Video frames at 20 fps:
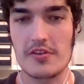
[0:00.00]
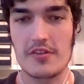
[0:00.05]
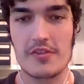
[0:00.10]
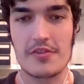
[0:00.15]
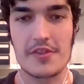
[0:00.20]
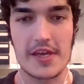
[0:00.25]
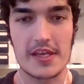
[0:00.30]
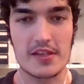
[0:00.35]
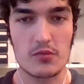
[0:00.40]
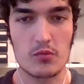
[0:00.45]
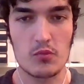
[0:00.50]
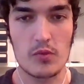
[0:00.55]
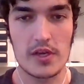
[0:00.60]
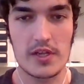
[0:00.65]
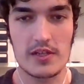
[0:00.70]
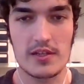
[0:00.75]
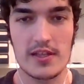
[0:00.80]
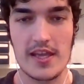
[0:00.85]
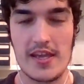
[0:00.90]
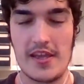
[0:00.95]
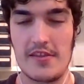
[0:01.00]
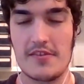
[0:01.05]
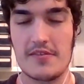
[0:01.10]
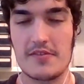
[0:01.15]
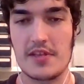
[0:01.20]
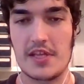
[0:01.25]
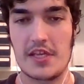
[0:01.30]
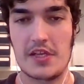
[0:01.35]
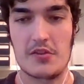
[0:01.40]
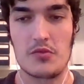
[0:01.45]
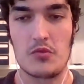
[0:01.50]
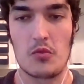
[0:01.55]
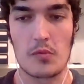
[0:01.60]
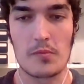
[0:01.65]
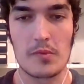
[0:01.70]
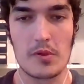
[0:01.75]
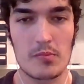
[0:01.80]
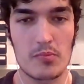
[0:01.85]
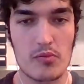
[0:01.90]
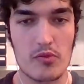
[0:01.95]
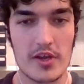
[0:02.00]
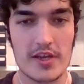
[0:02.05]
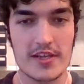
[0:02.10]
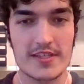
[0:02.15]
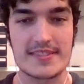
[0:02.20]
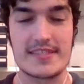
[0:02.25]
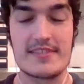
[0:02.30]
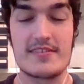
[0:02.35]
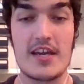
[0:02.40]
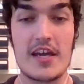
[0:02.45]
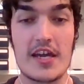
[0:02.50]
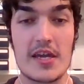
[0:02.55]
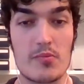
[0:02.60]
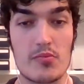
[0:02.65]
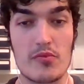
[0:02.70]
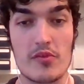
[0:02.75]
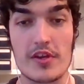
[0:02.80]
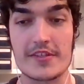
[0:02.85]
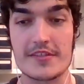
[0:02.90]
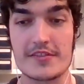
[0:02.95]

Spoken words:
that well as like normal price and high price.